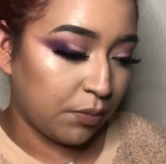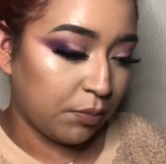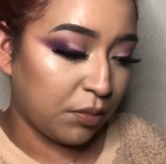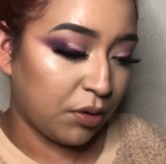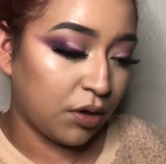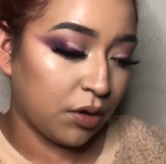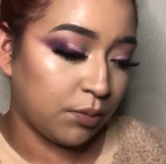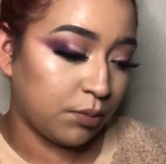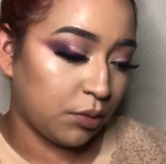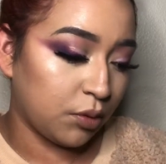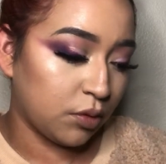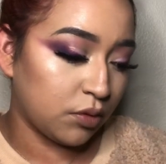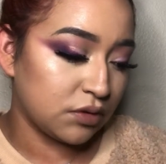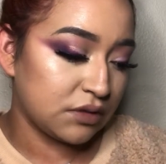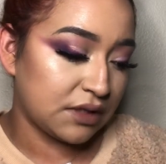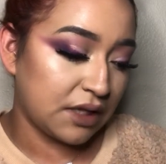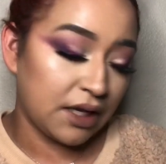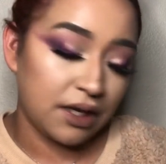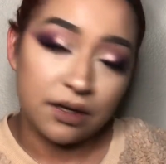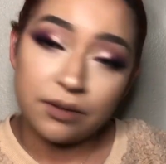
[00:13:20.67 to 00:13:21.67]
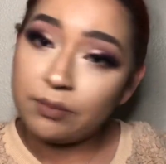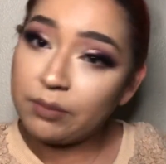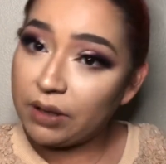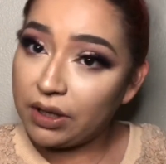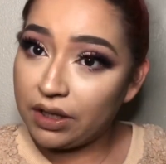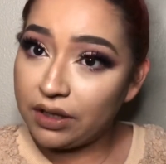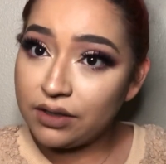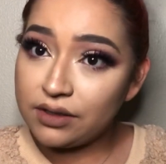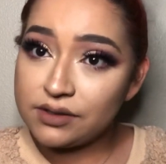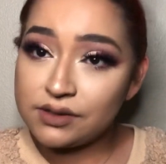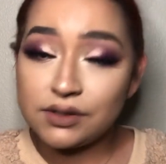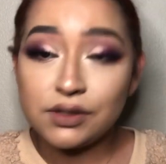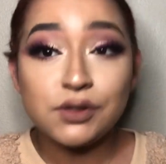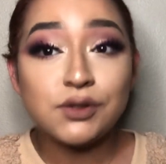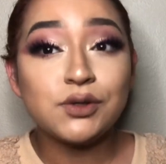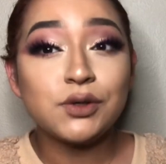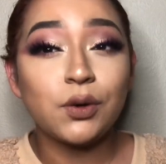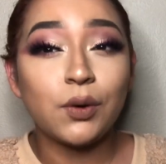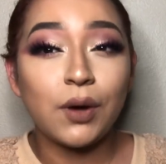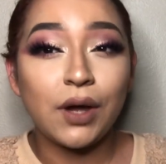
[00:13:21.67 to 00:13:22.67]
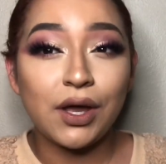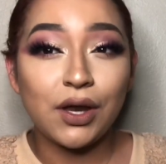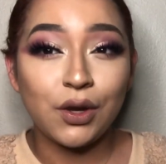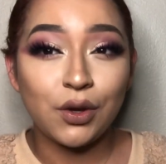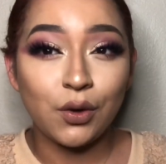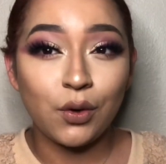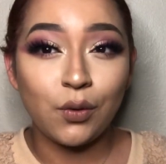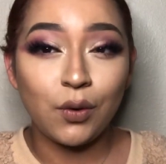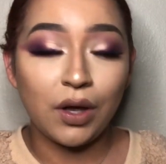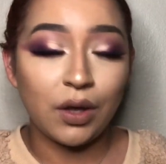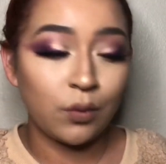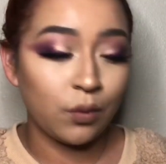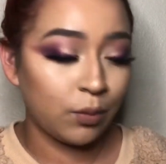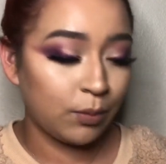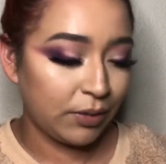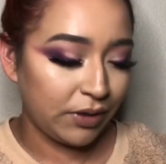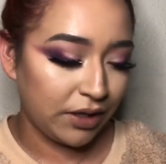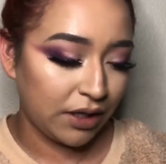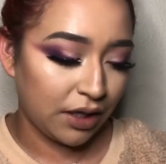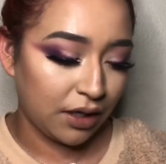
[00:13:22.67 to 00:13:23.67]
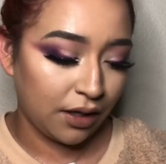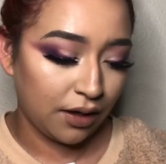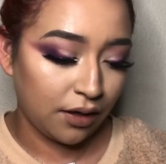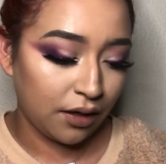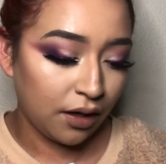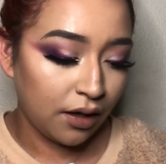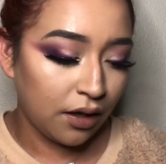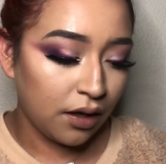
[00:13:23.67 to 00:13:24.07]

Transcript: purples and pinks, so I know I will be getting